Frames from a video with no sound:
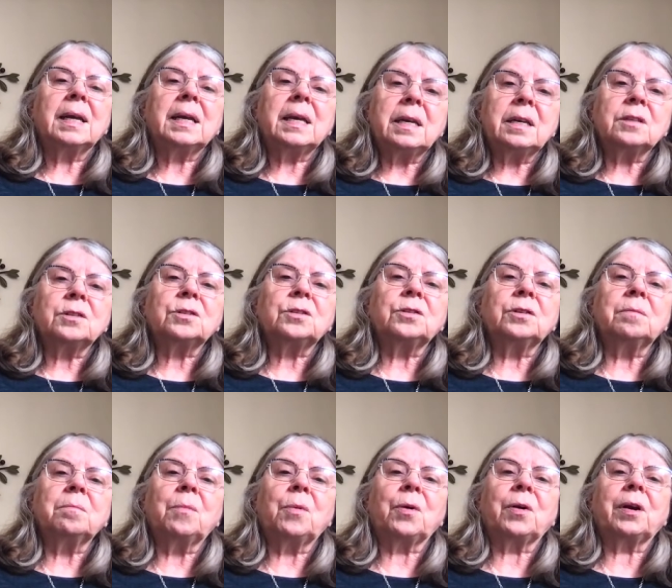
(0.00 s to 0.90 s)
Easter
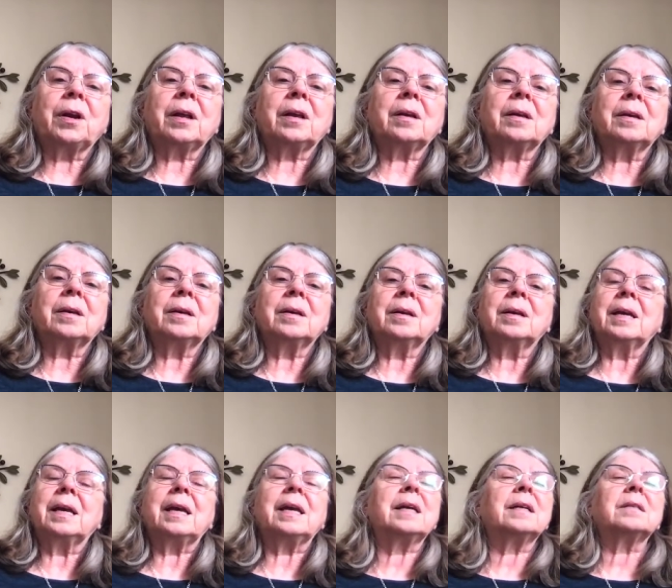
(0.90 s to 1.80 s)
morning
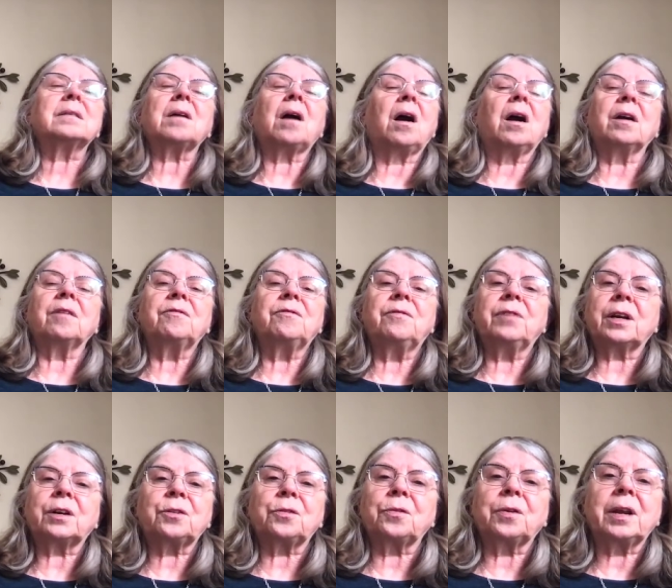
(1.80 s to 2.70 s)
is our
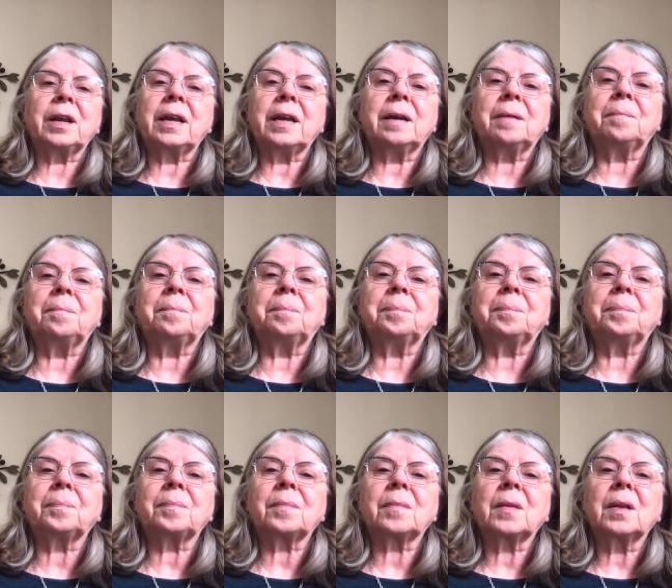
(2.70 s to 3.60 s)
victory hymn.
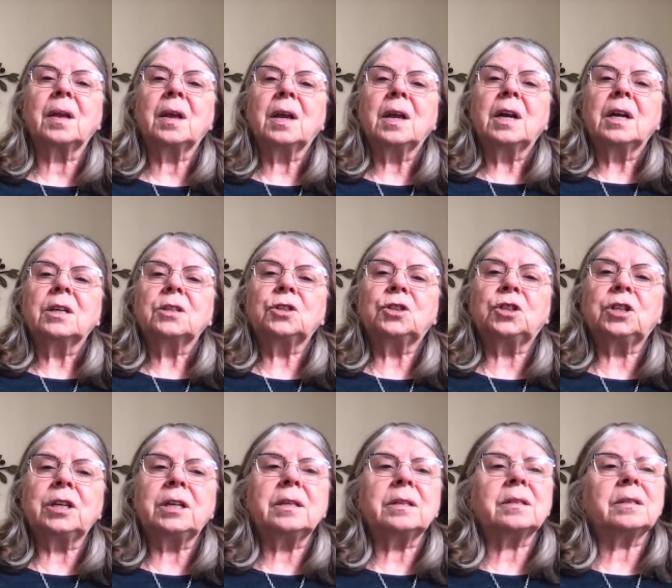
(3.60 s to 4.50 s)

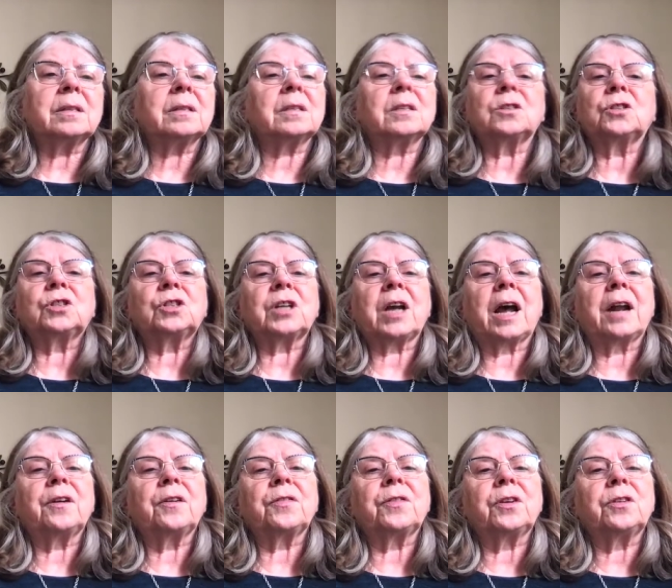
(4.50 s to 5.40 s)
Jesus has
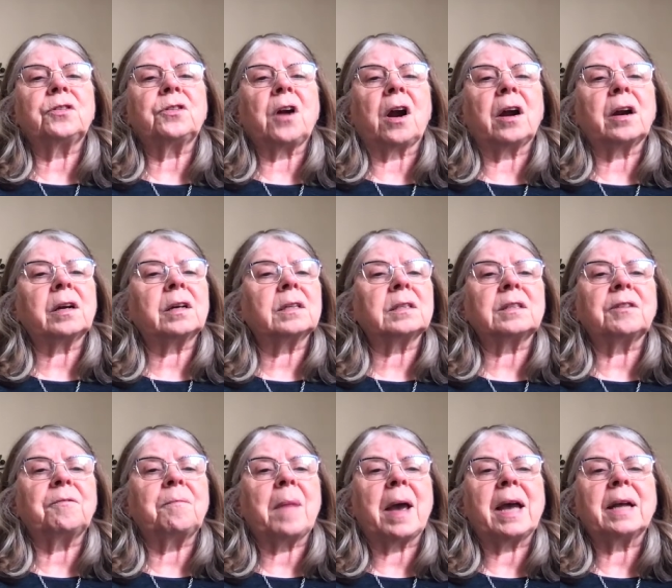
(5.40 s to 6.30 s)
shattered the darkness
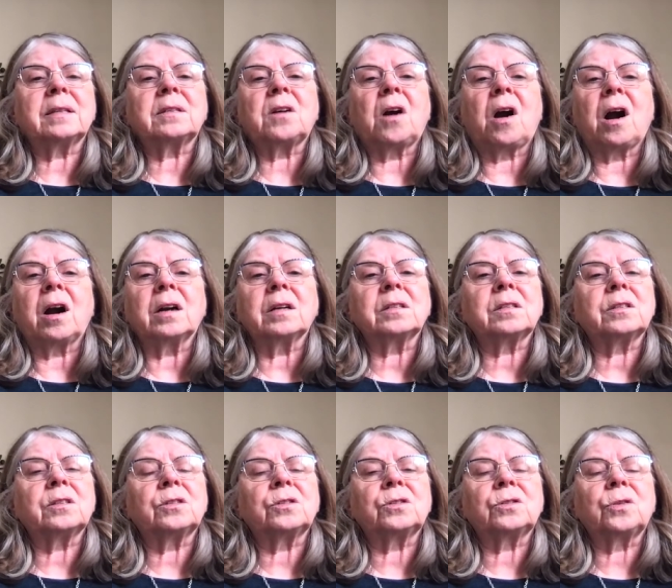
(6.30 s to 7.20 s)
of man's hearts
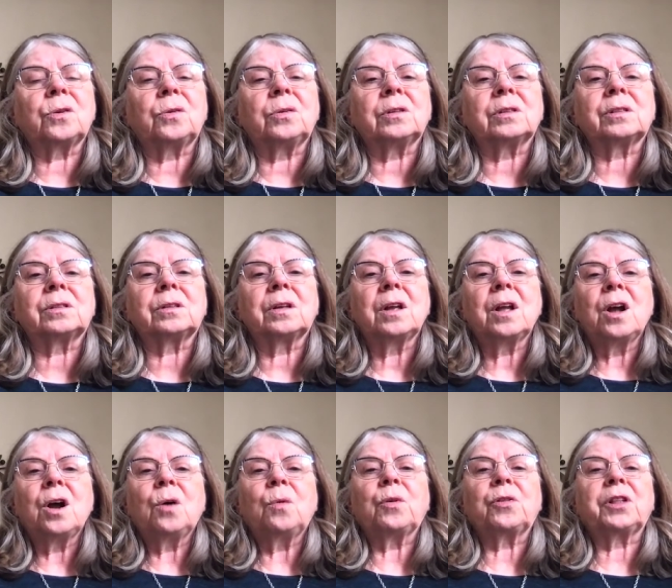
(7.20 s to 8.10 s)
and souls
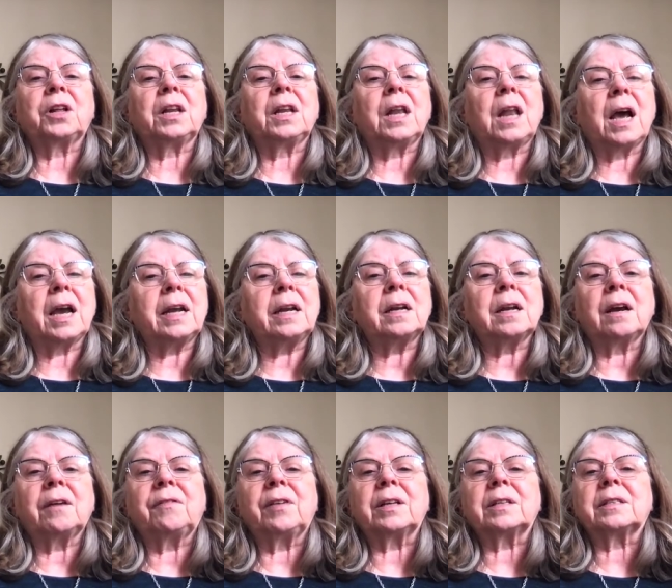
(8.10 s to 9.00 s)
with the light
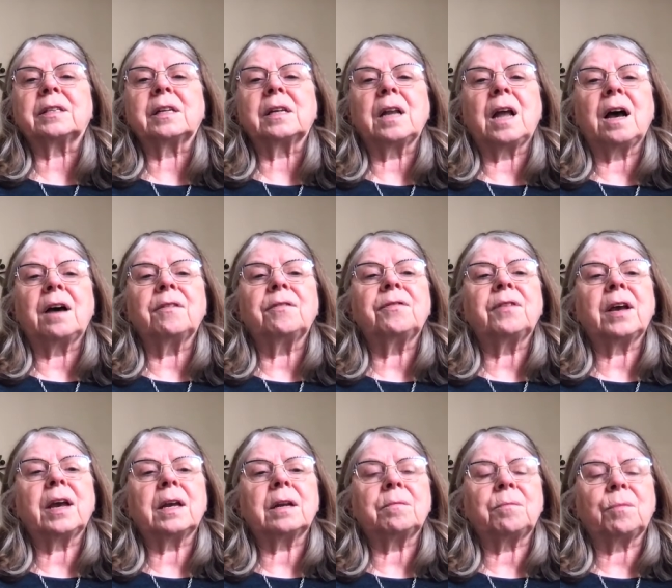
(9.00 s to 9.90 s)
of his love
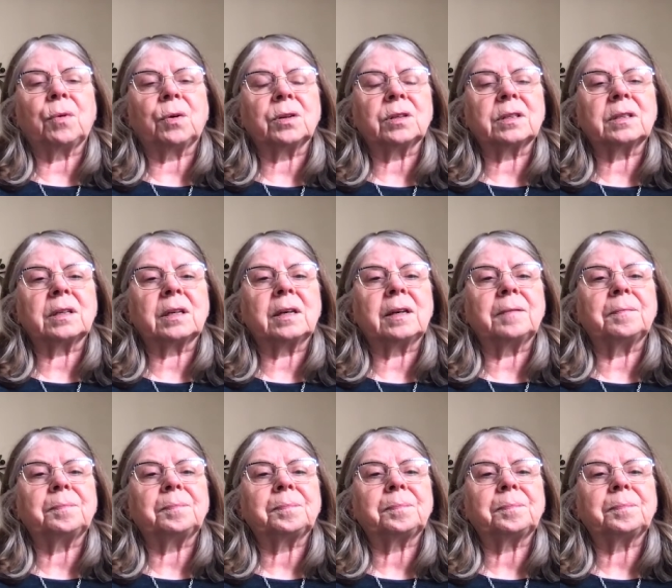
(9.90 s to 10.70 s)
and mercy.